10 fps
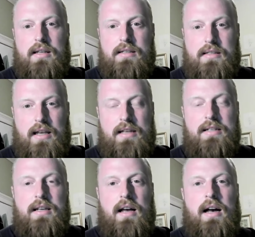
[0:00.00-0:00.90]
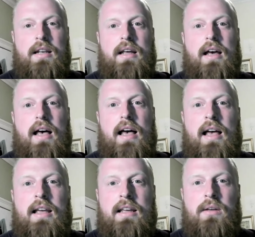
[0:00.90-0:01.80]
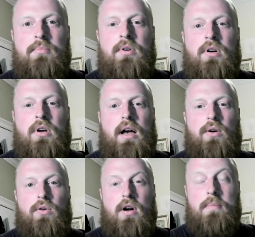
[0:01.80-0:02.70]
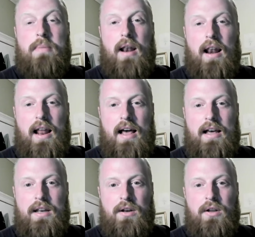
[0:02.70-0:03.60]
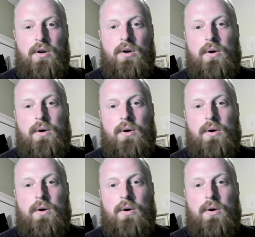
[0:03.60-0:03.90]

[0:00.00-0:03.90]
set an aim or a plan